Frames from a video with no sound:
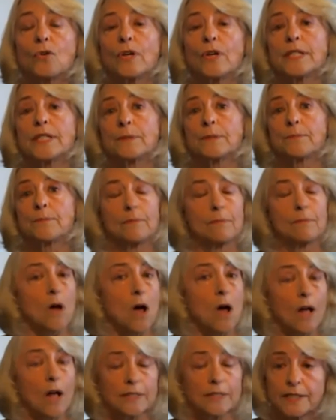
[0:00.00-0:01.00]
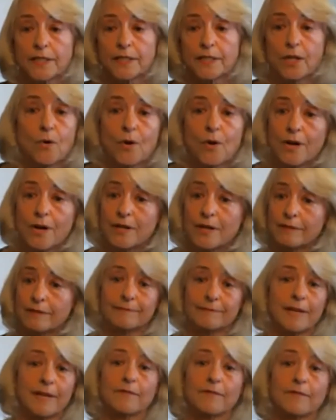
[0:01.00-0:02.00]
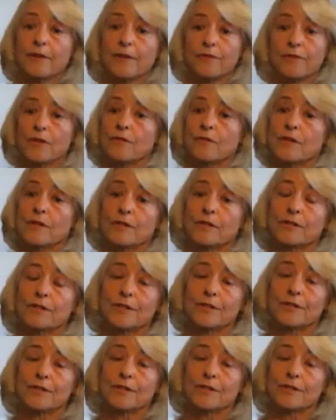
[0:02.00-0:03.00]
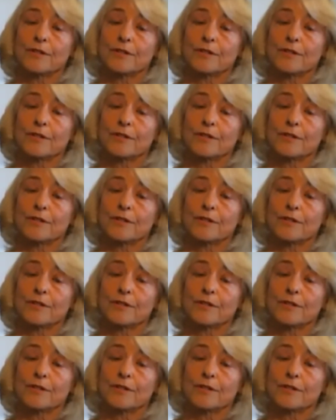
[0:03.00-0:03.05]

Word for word: is hauled into court every few years